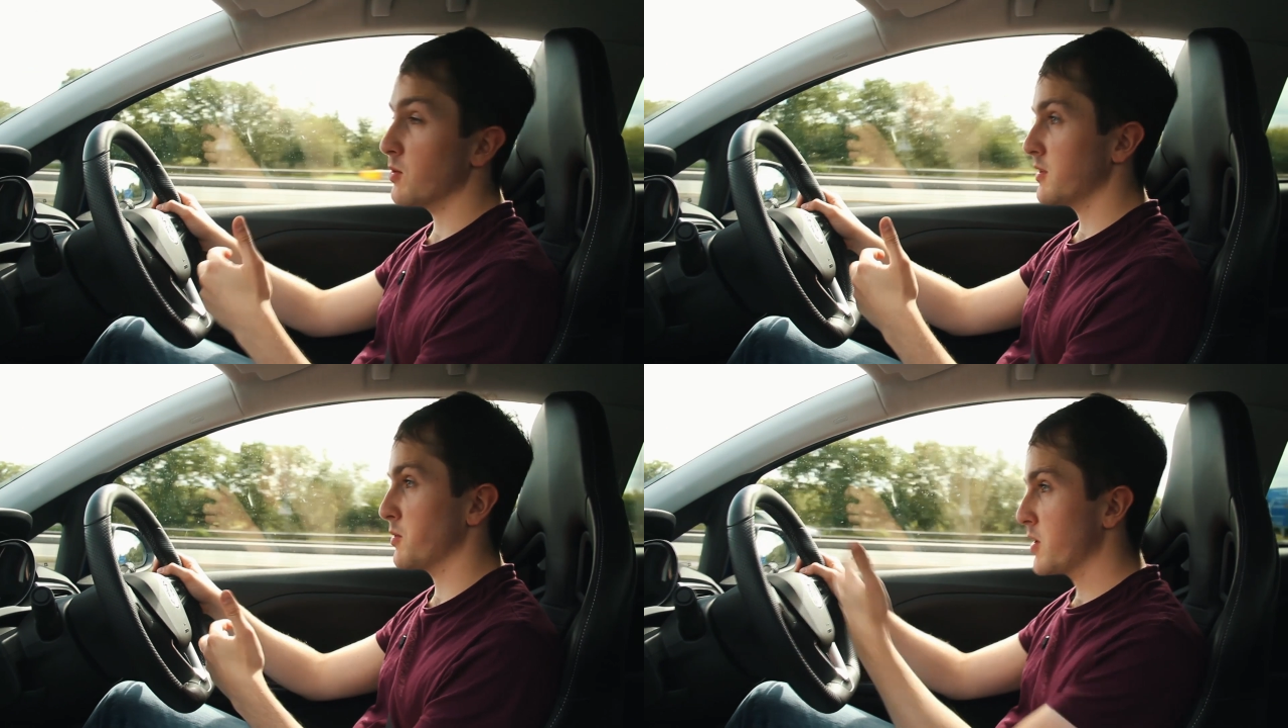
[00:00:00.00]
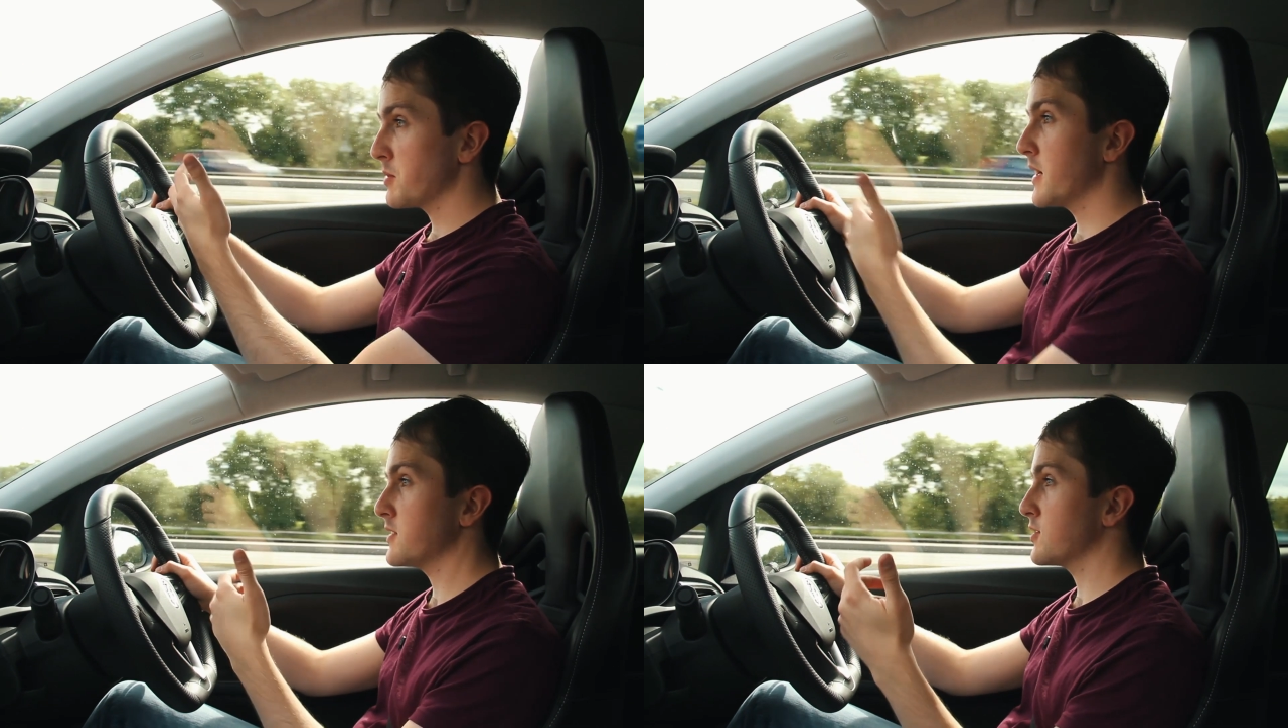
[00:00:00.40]
The
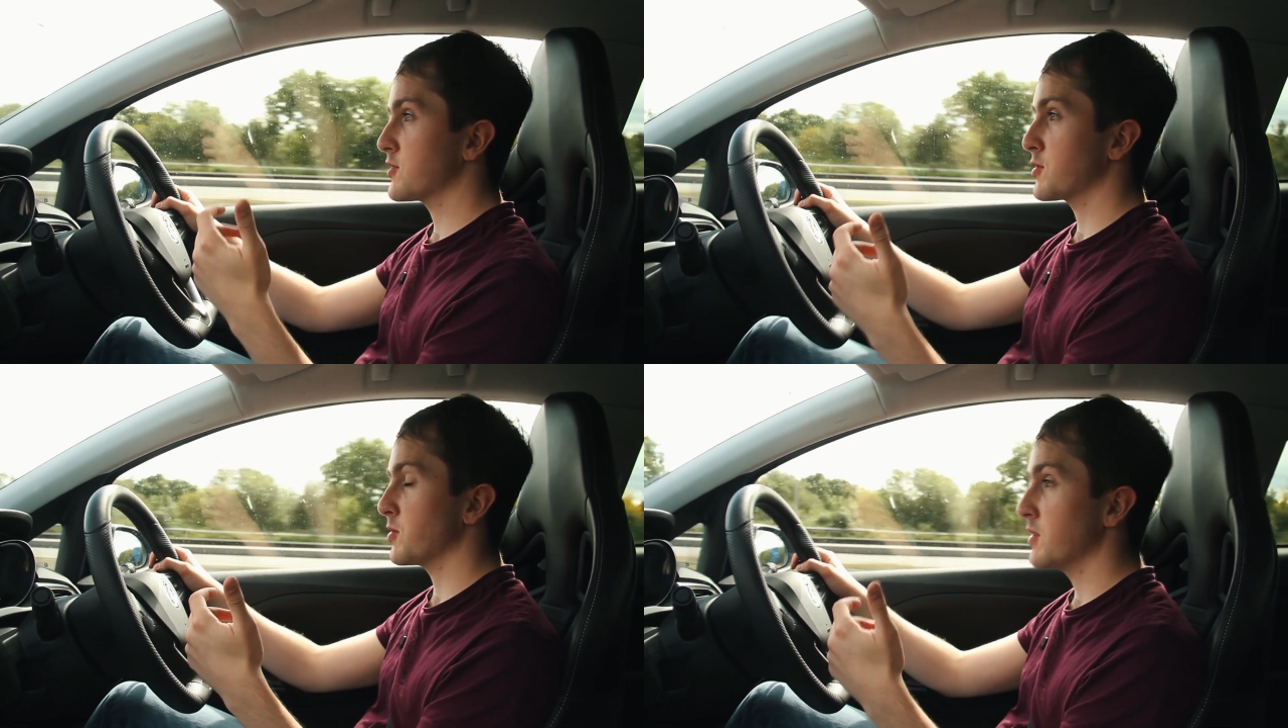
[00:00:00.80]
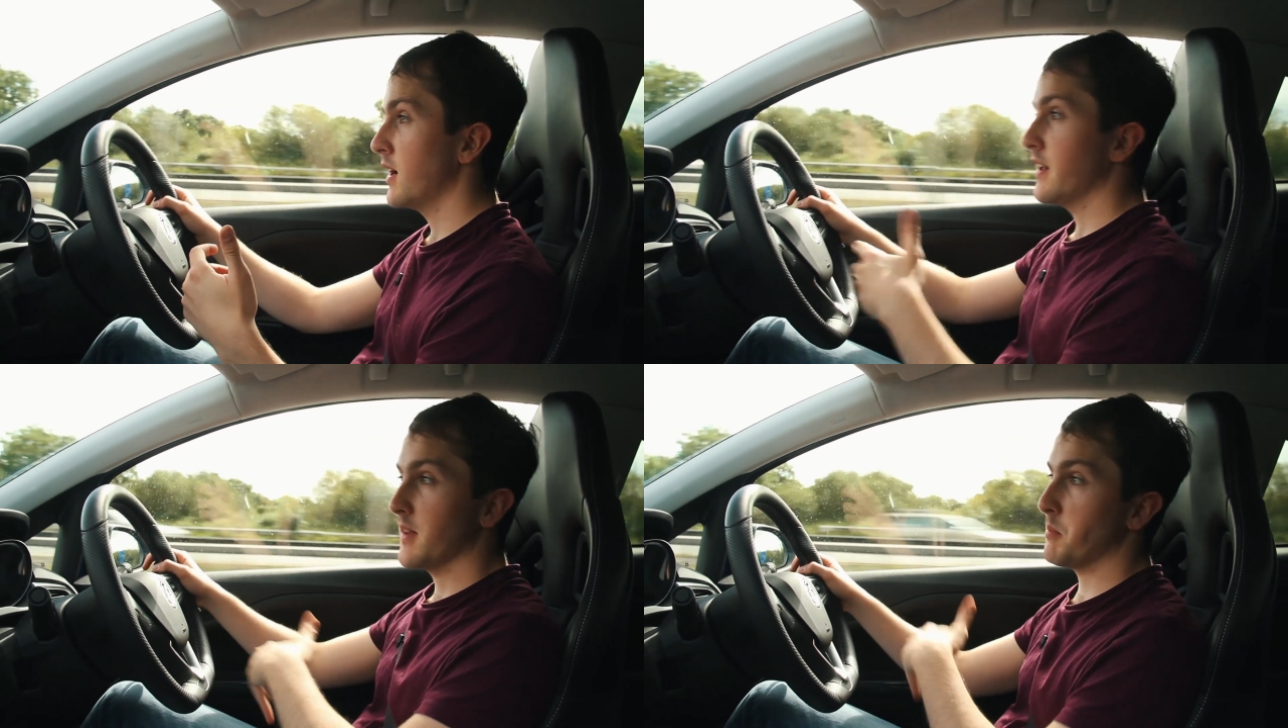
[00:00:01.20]
wheelbase is short,
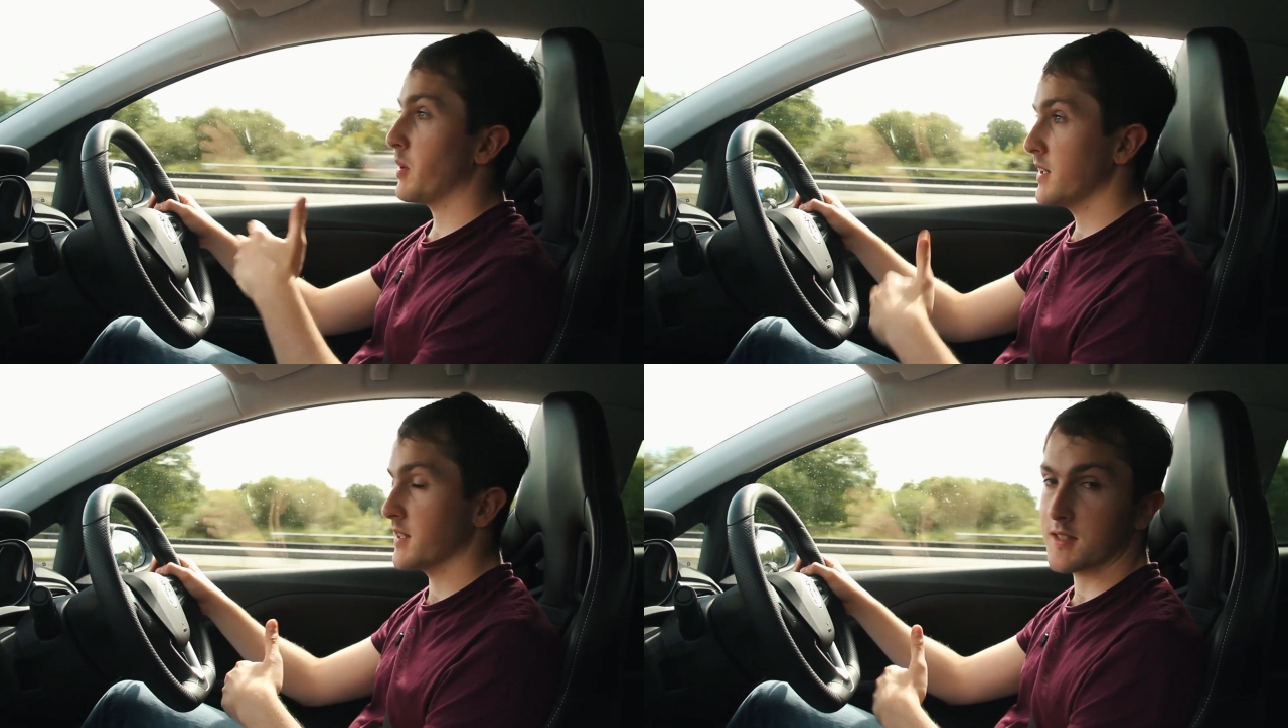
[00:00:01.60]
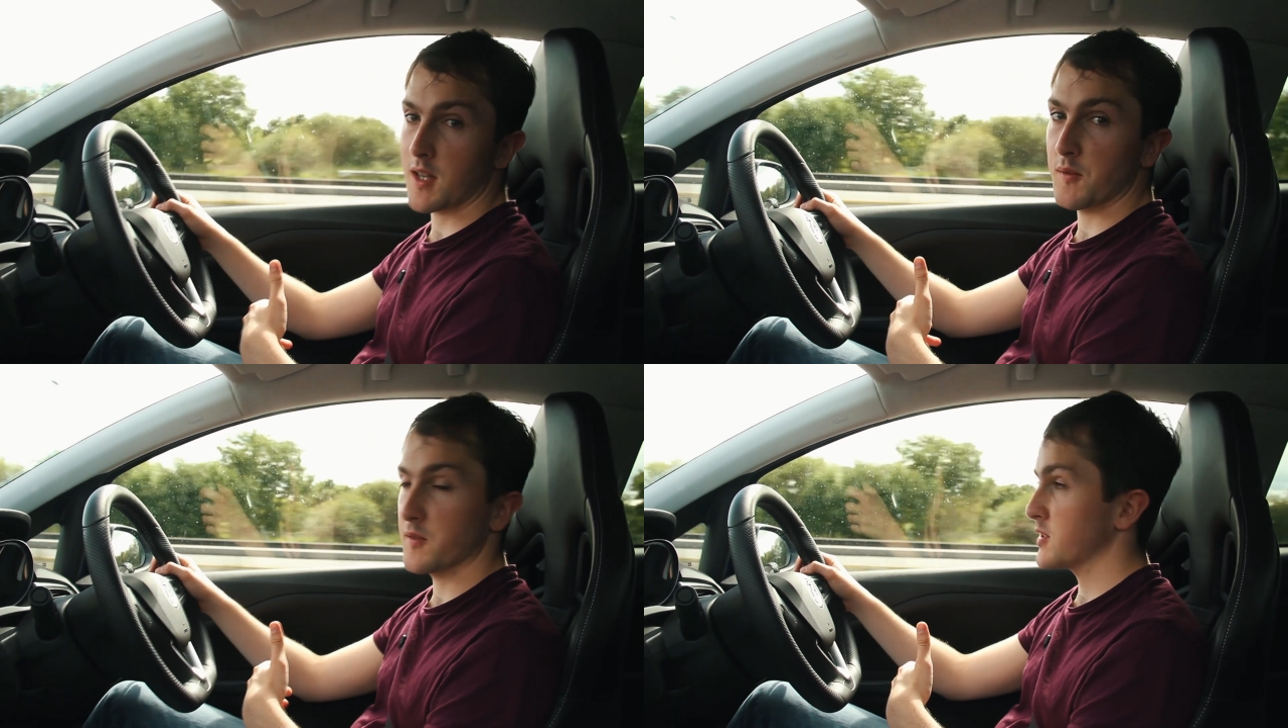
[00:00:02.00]
the body
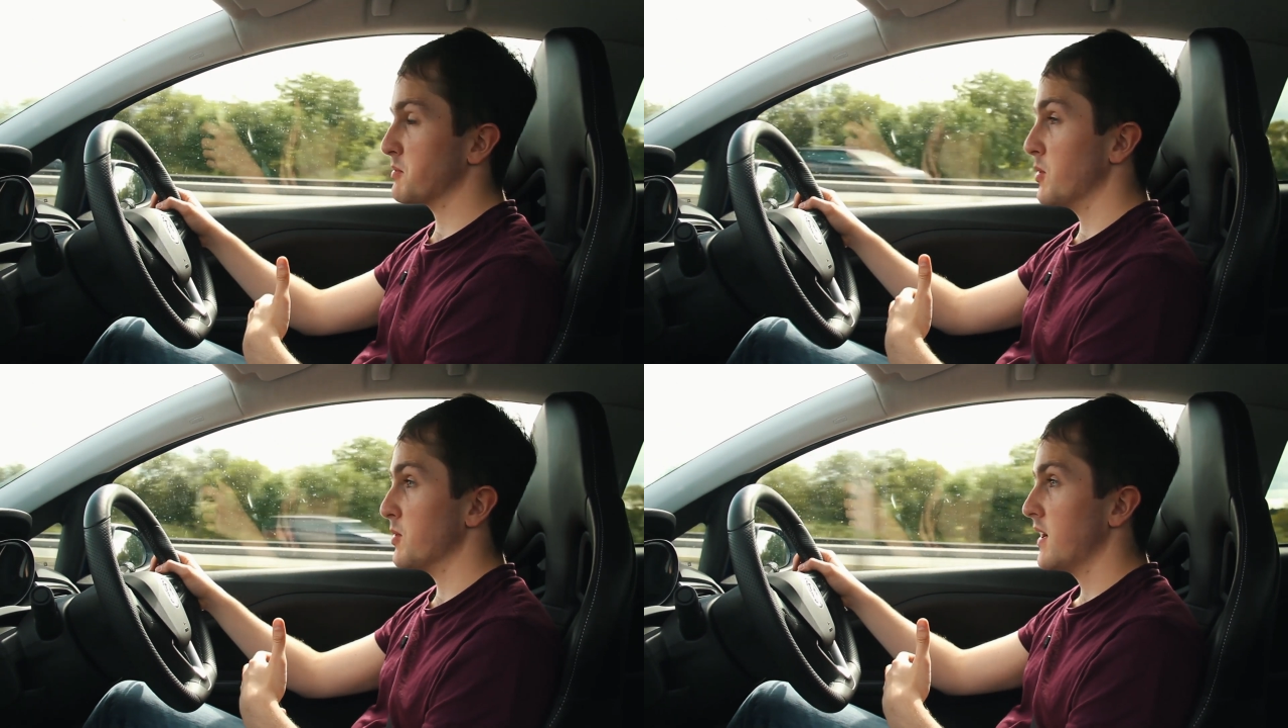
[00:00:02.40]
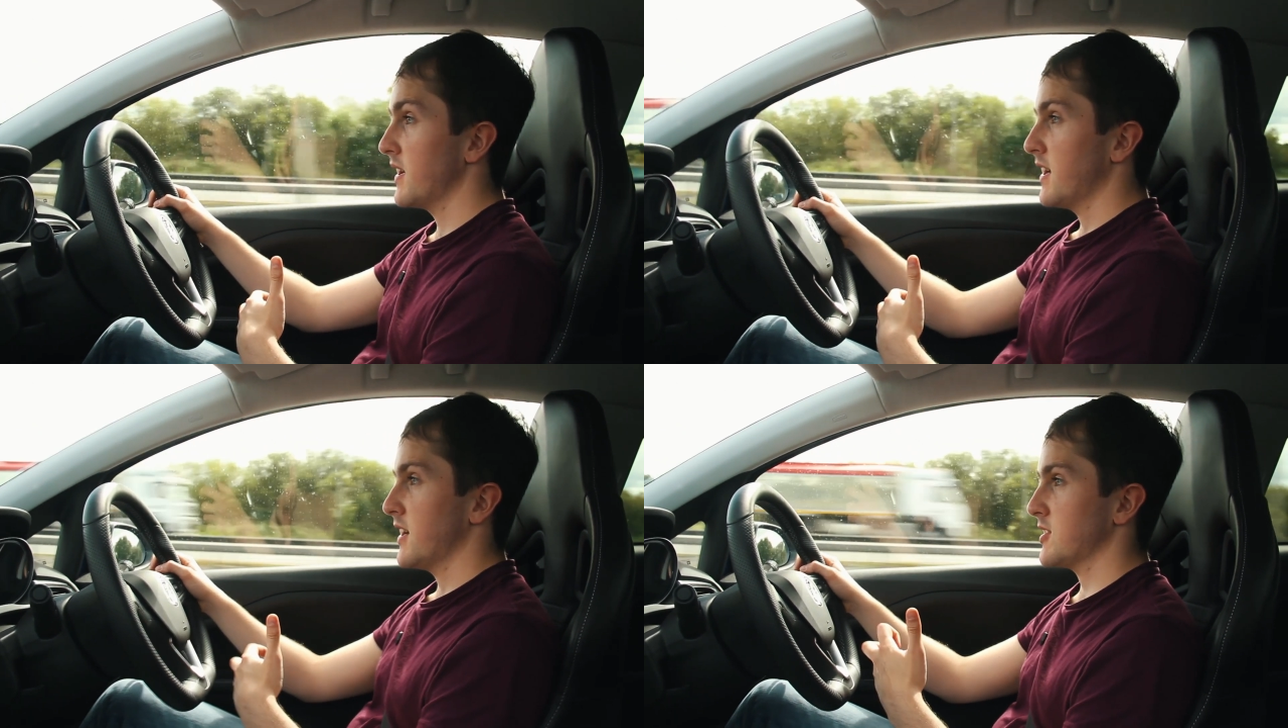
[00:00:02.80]
itself is small,
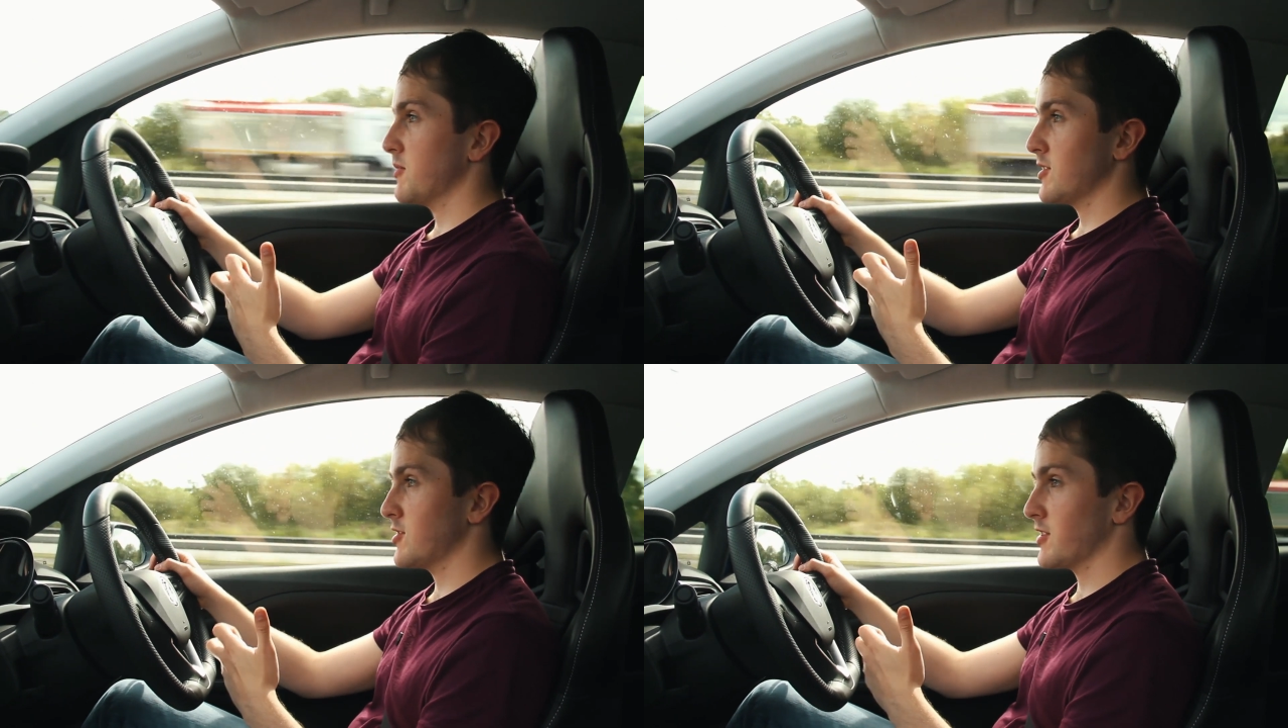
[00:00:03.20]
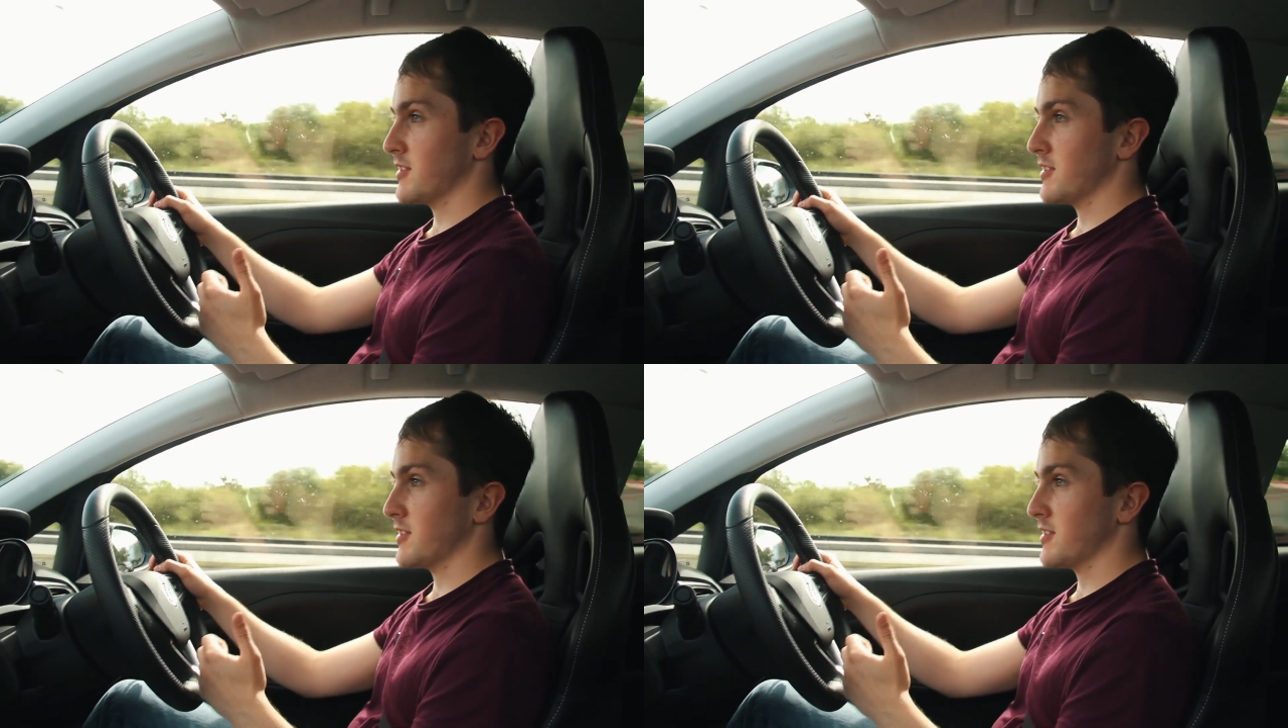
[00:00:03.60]
so it